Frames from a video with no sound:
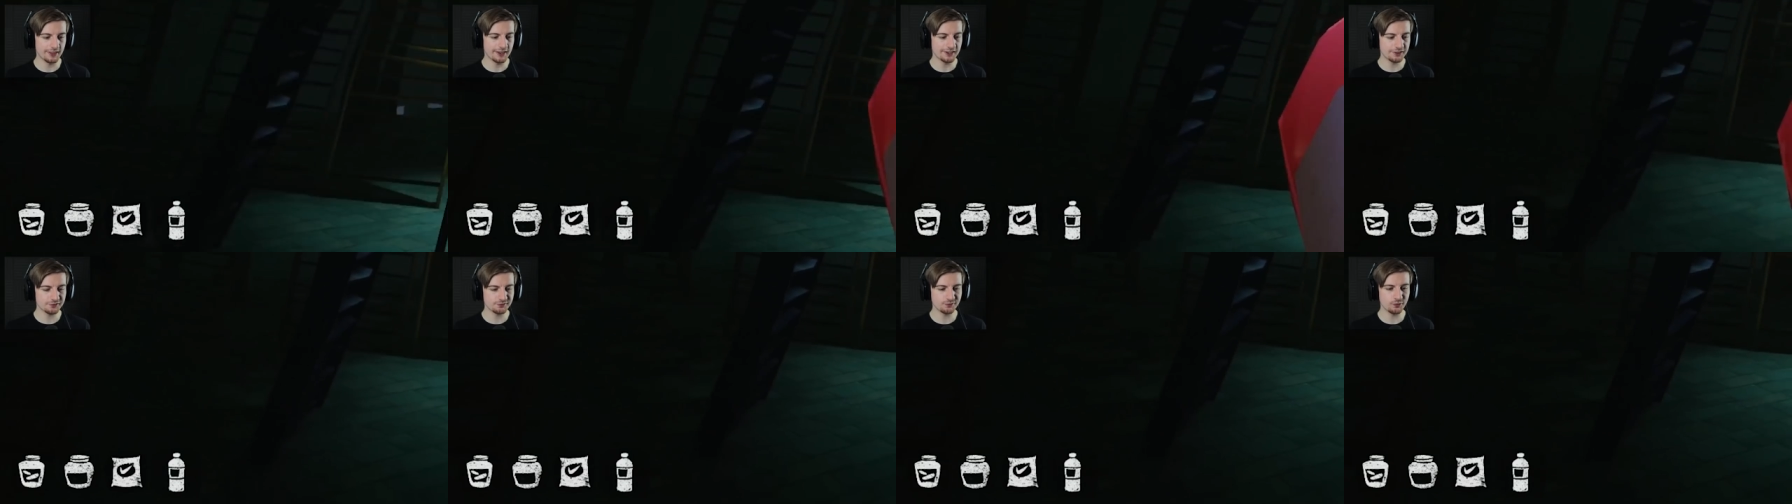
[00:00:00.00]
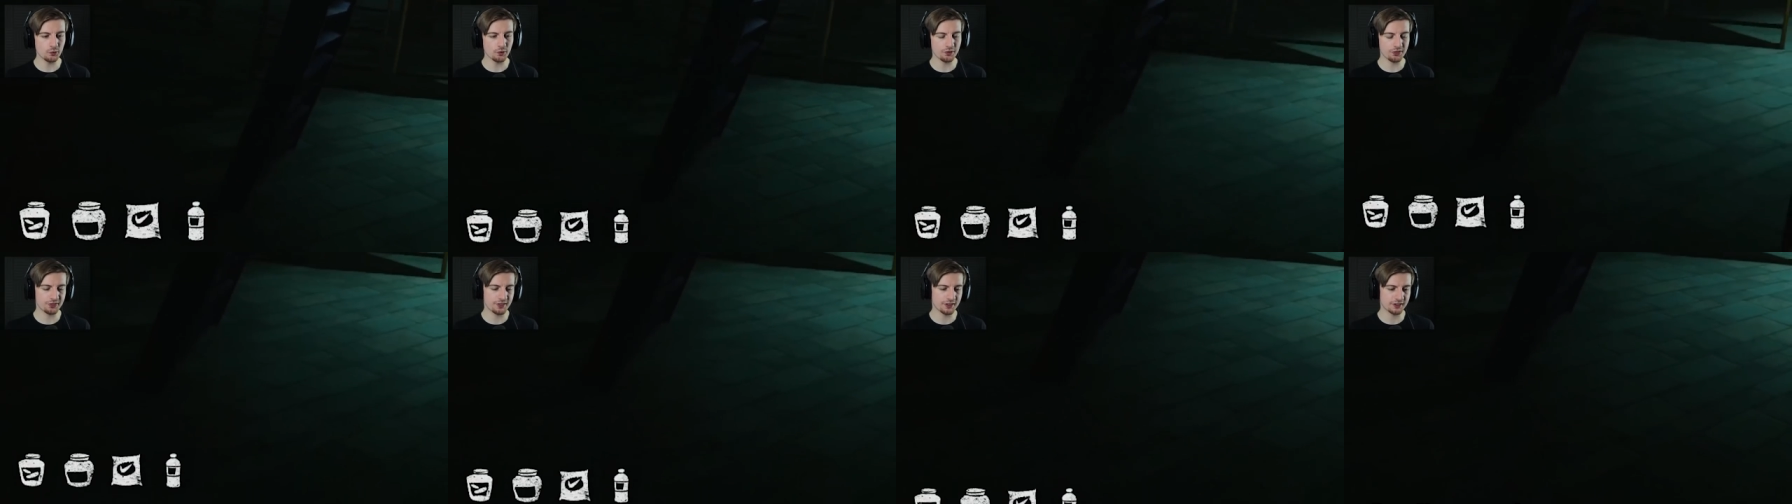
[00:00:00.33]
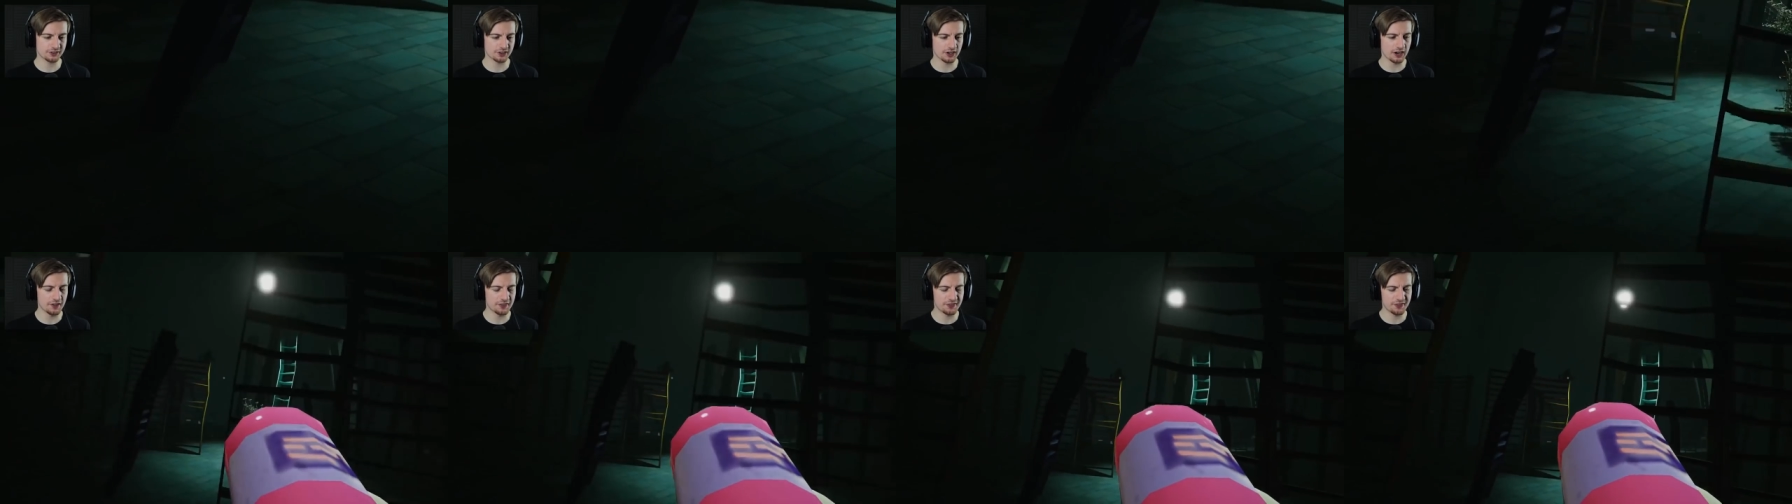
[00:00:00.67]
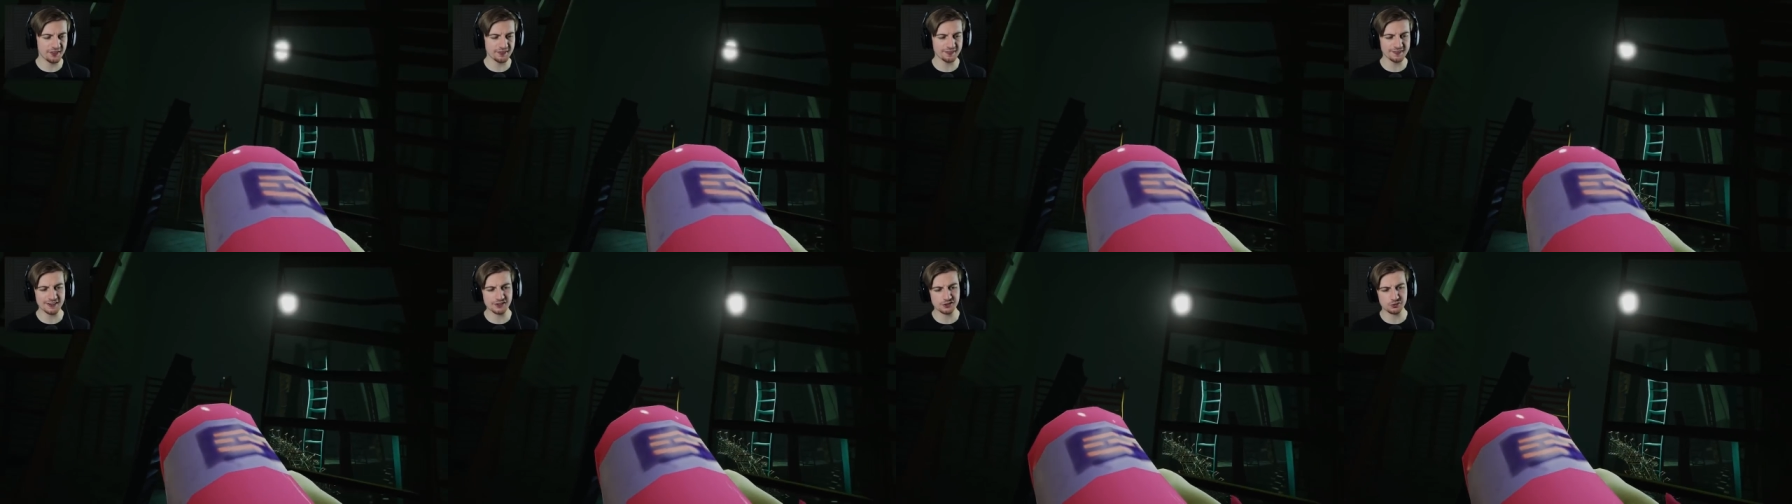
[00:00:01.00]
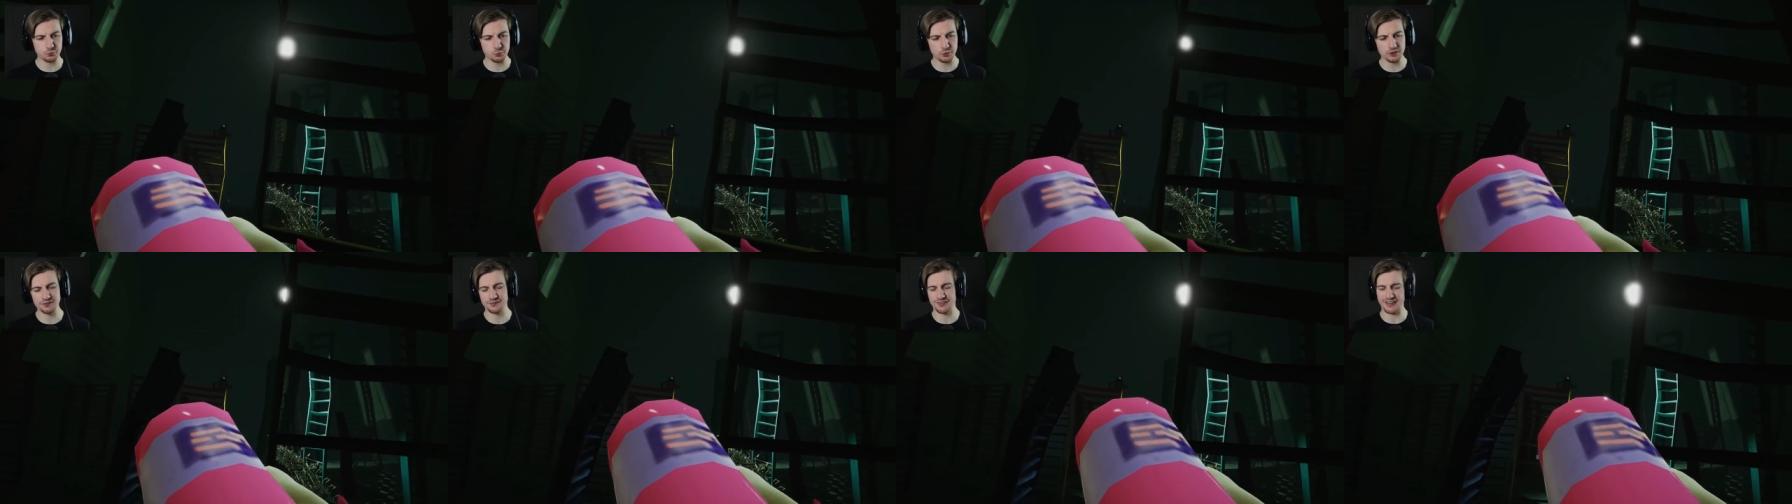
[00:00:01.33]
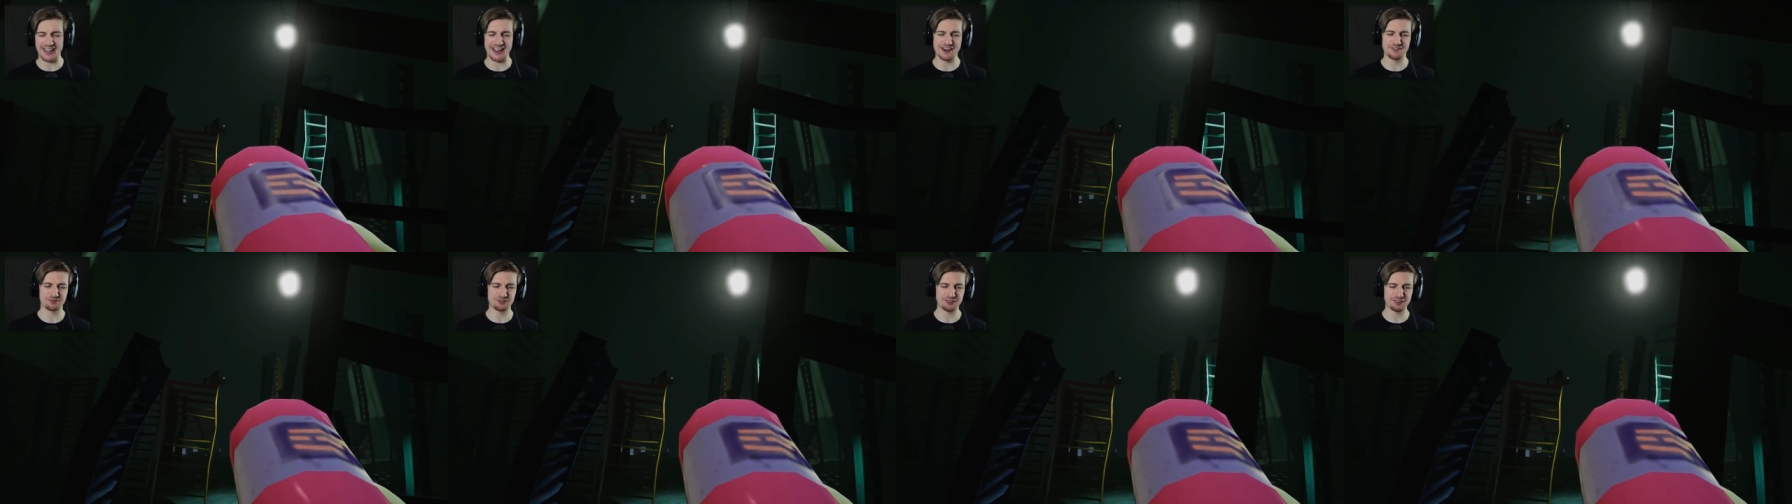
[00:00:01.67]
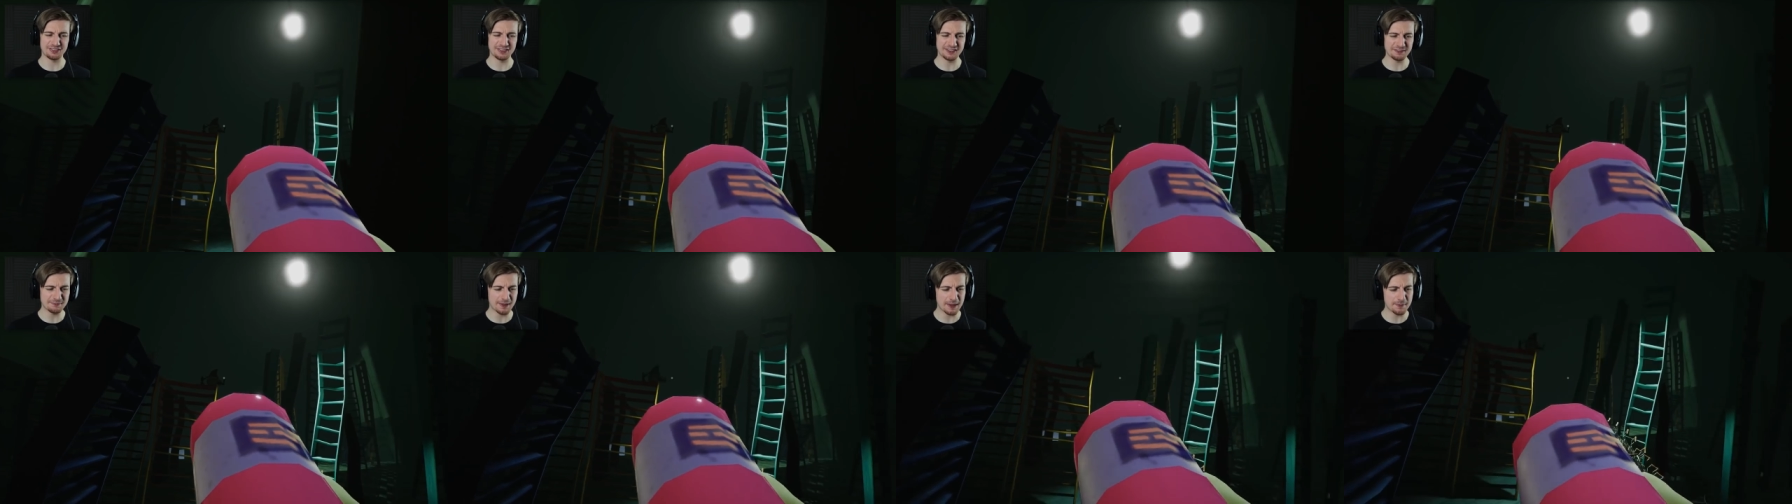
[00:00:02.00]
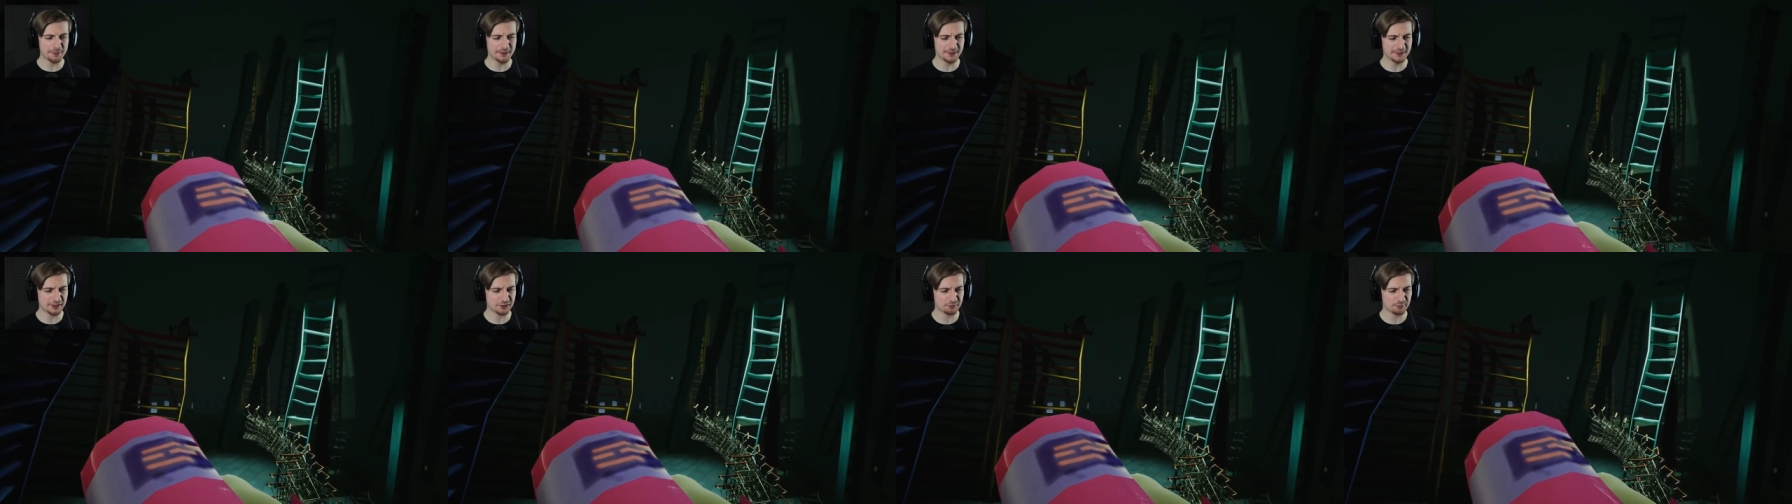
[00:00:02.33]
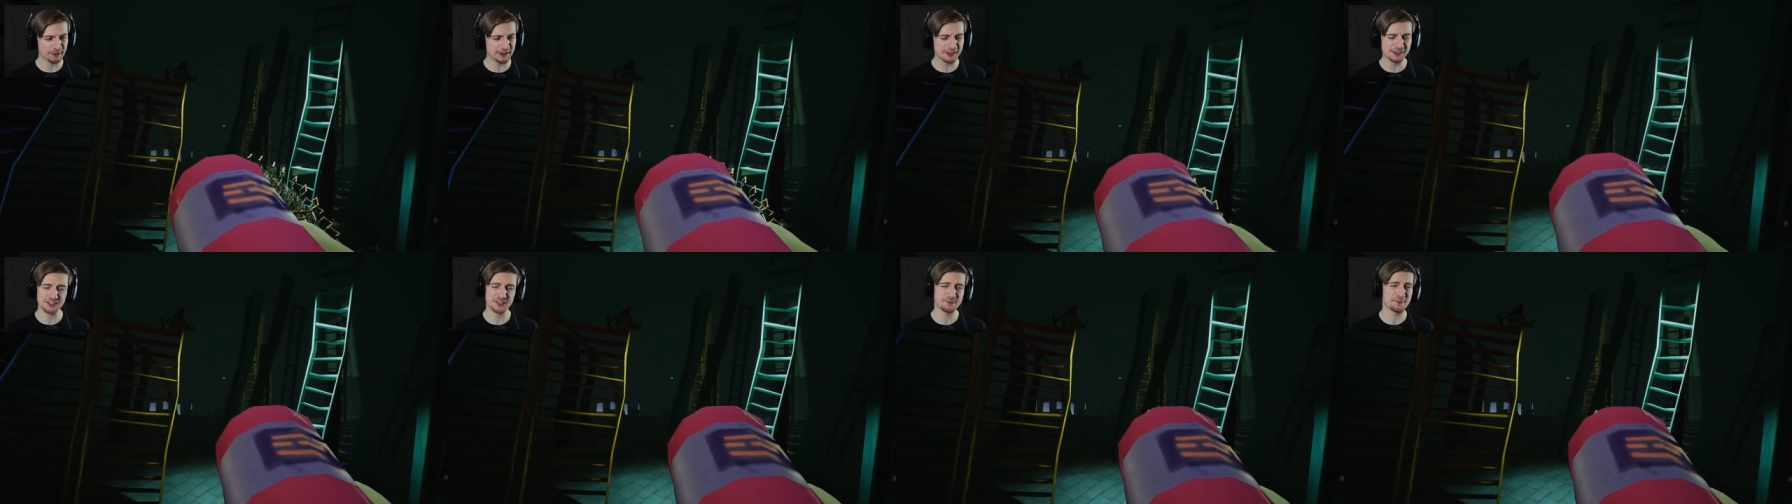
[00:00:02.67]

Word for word: There's four things. I think that's one of everything maybe in this place.